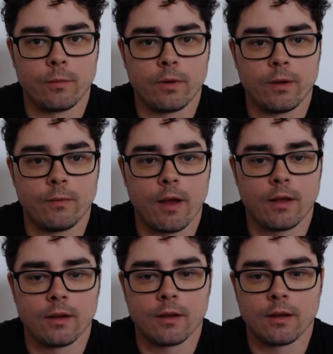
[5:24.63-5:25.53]

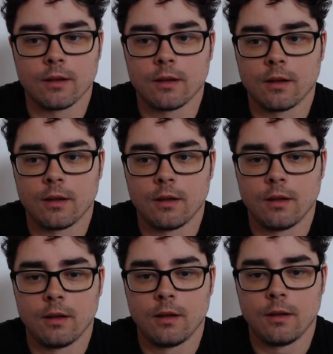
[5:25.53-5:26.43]
rewriting
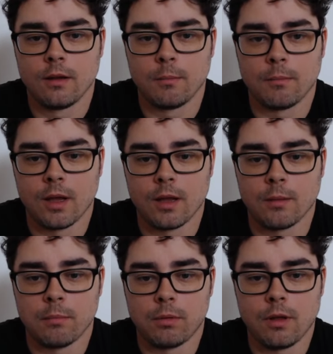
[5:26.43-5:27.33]

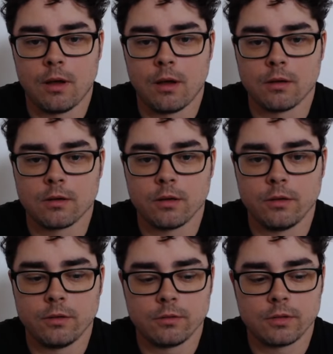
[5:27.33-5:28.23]
my blog
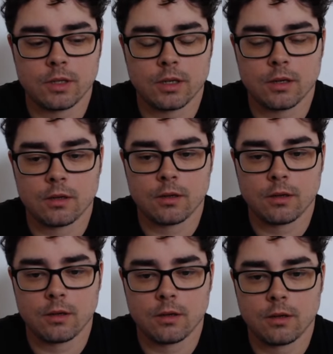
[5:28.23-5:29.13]
using
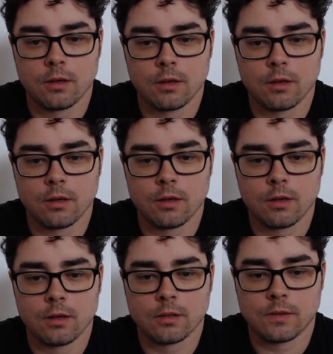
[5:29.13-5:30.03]

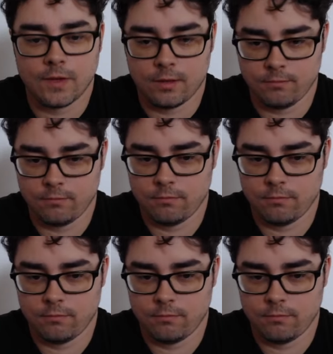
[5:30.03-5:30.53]
Svelte.